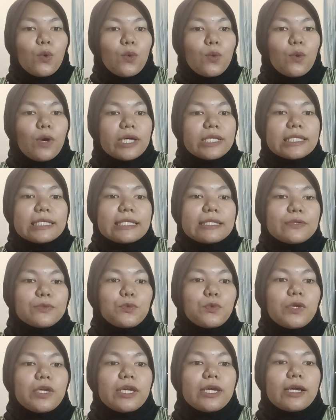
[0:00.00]
Once
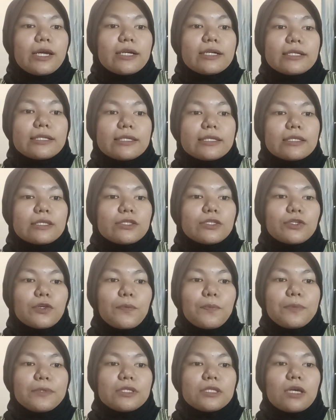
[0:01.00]
we are
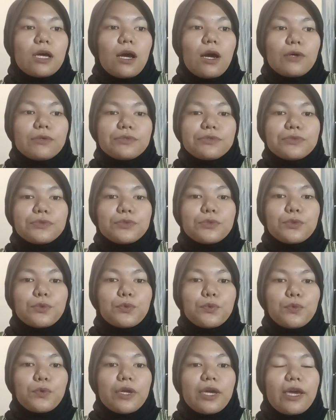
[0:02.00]
stopped out,
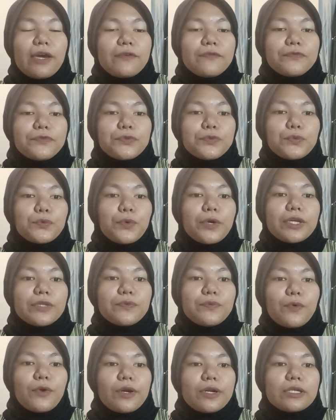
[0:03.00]
we have to wait
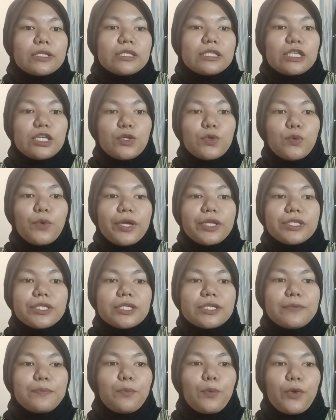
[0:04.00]
for a new
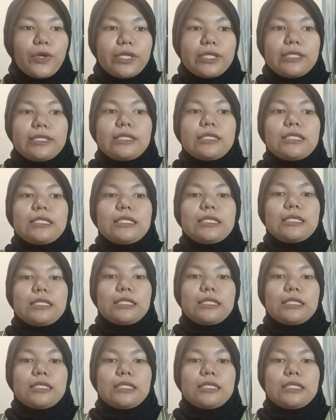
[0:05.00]
entry point.